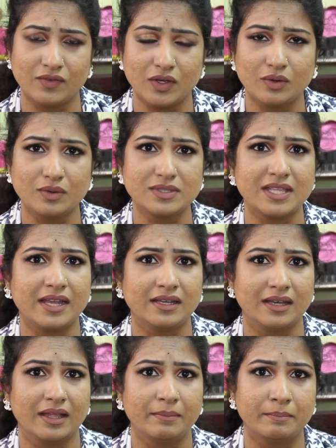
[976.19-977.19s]
views
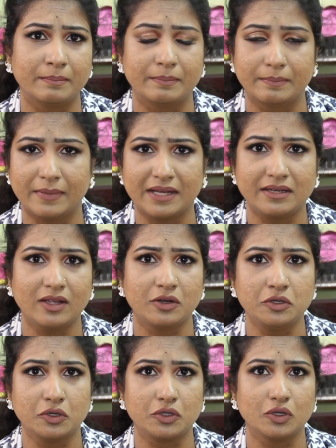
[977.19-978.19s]
and um, money
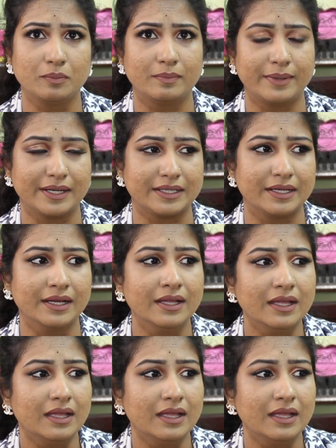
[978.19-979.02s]
on YouTube, but uh,